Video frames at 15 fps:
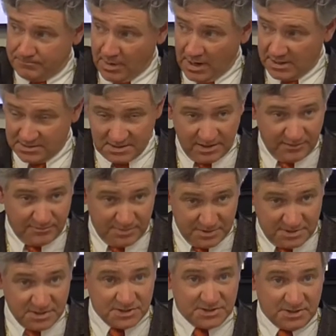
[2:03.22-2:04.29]
positive
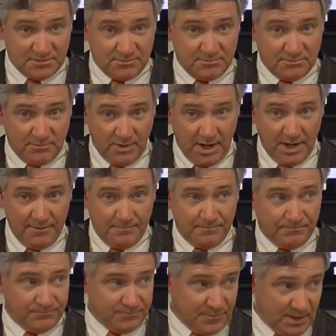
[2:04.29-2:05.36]
position, right?
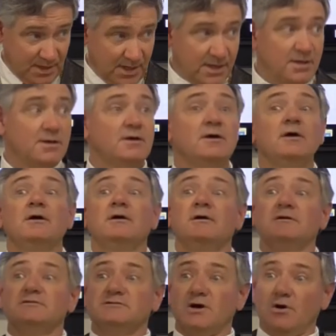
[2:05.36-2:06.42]
Uh -huh. right?
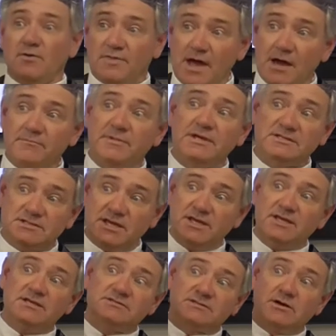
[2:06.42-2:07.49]
So that means
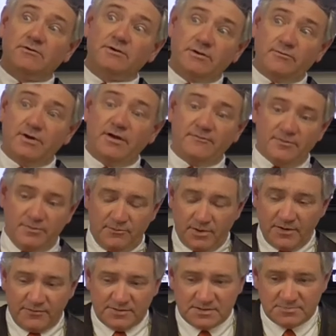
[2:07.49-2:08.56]
he's going away from the
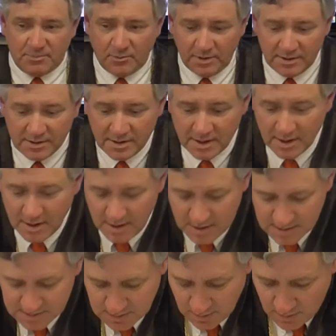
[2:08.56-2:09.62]
reference point.
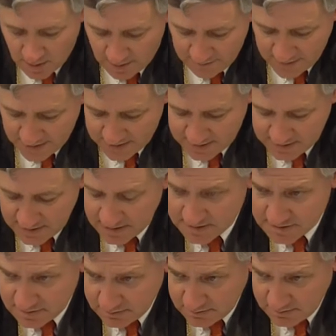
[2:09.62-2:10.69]
So on that
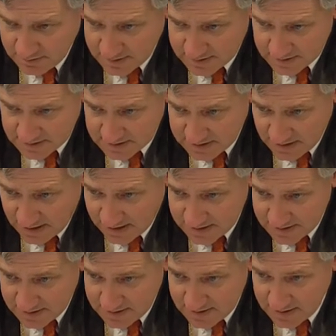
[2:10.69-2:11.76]
initial
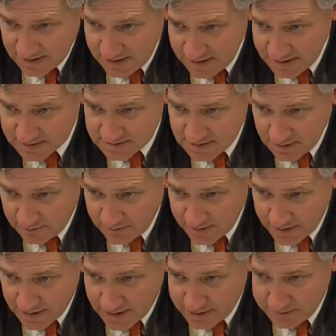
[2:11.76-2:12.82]
set, he's
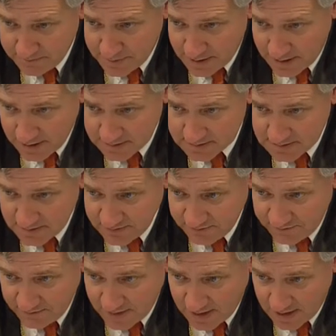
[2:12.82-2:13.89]
going at a positive
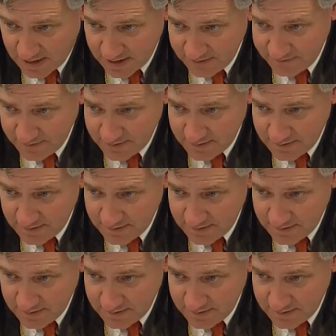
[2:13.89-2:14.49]
5